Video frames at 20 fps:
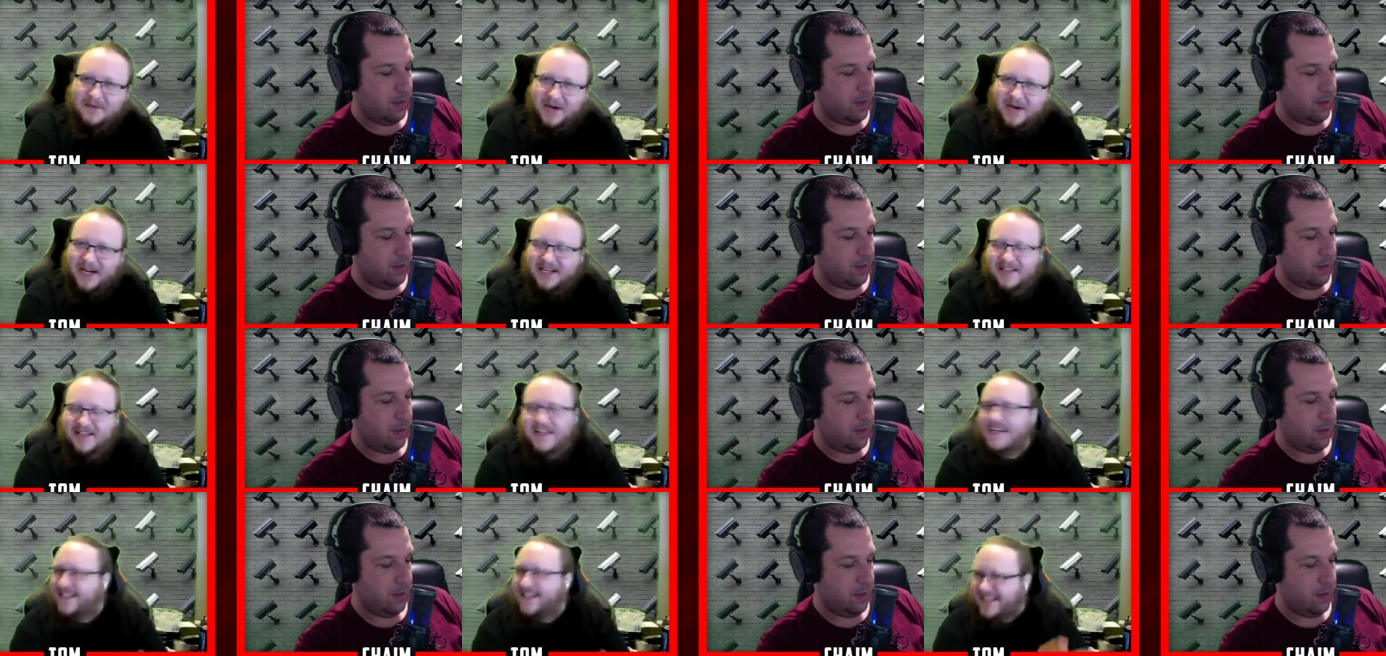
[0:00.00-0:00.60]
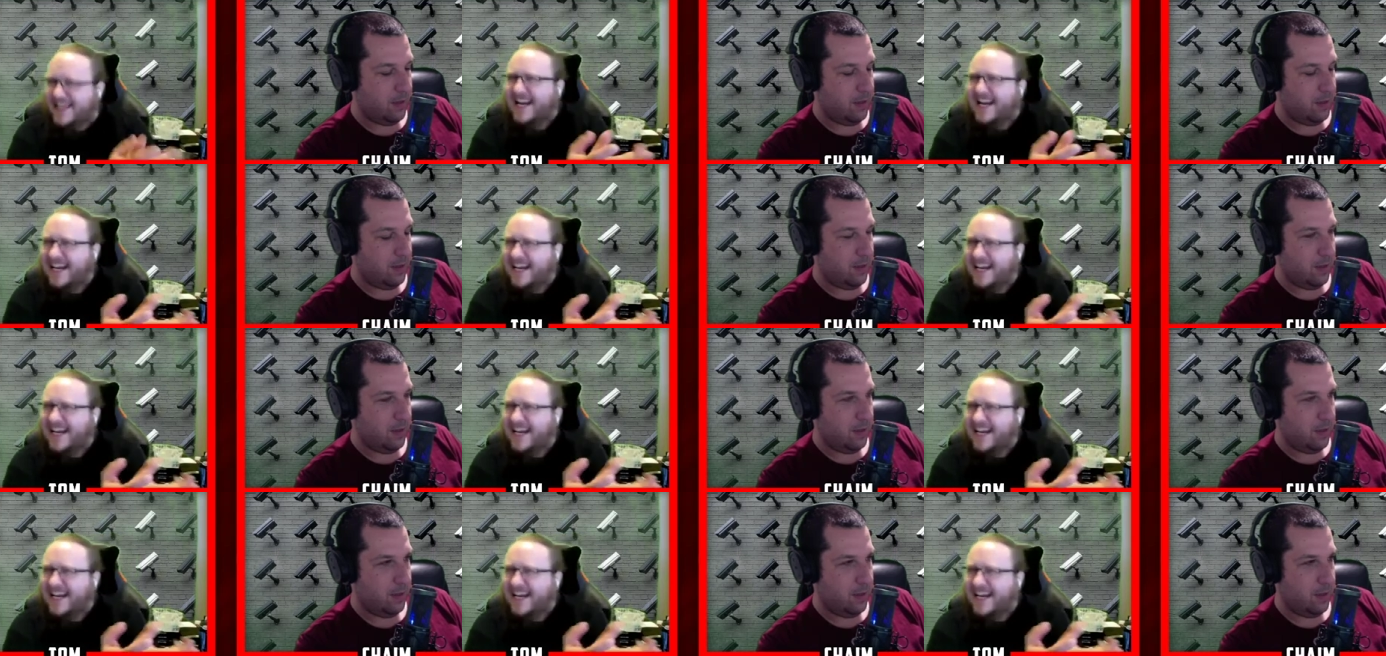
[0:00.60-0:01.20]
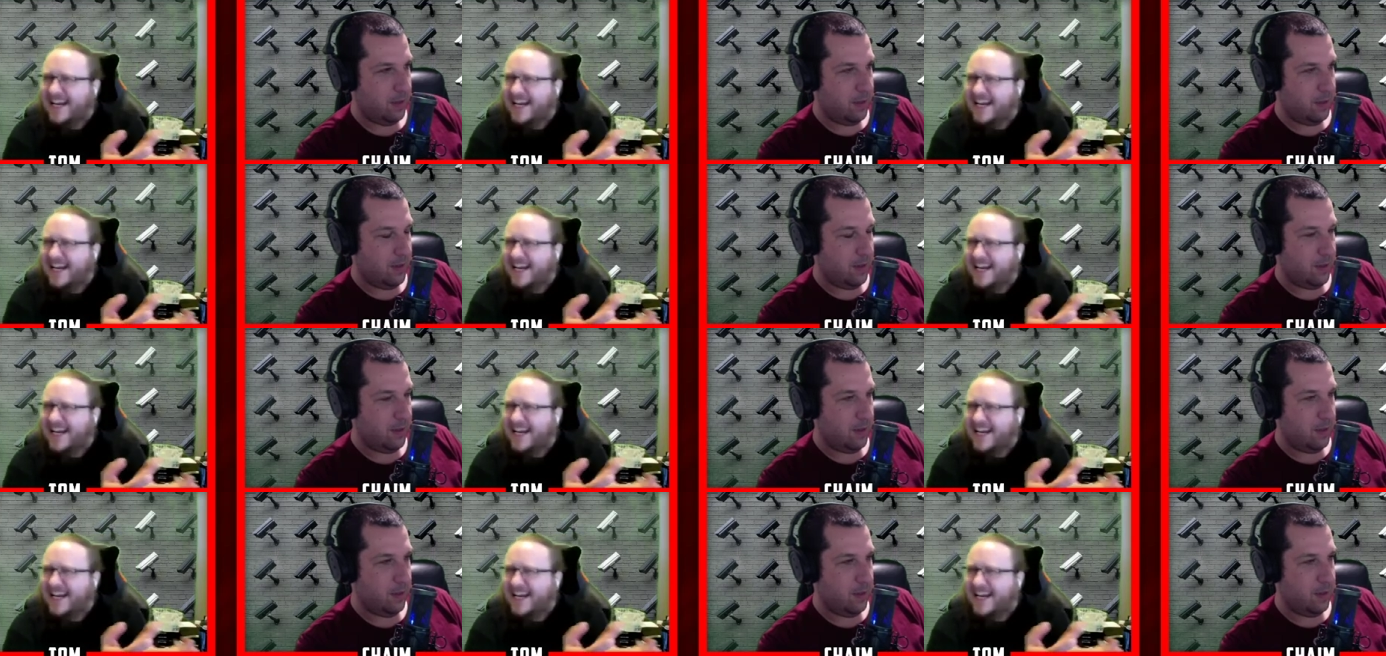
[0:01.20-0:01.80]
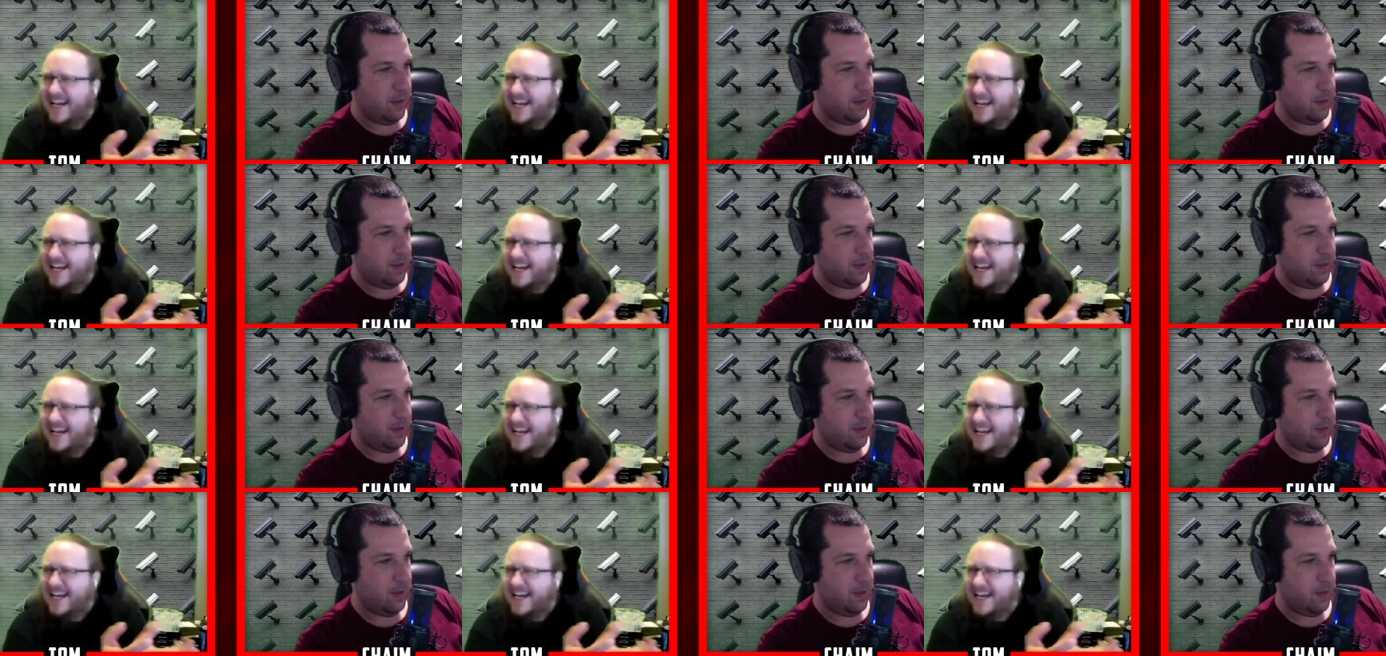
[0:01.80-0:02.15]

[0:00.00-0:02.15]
Speaker 1: right? Like, yeah, it's their bug.